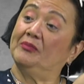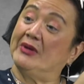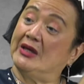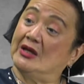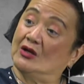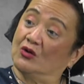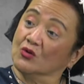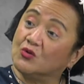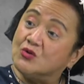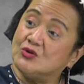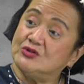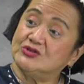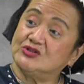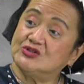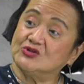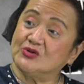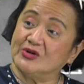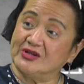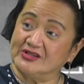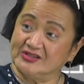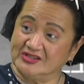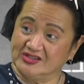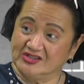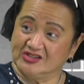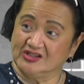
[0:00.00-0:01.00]
good to
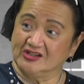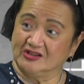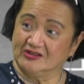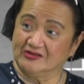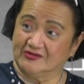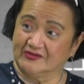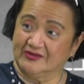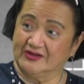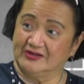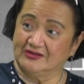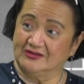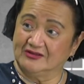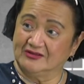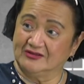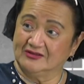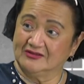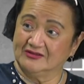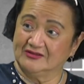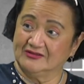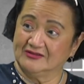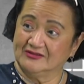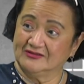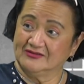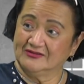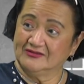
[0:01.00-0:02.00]
his children.
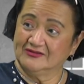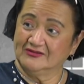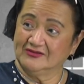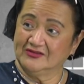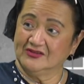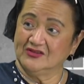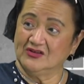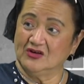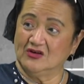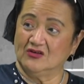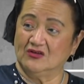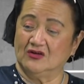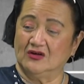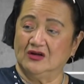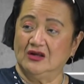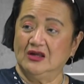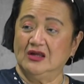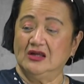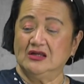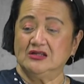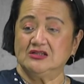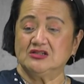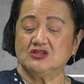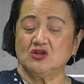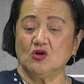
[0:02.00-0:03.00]
In
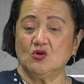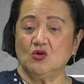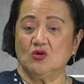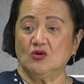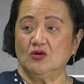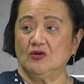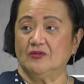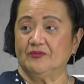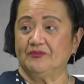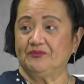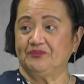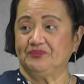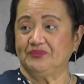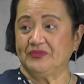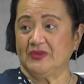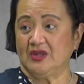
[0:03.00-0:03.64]
most cases.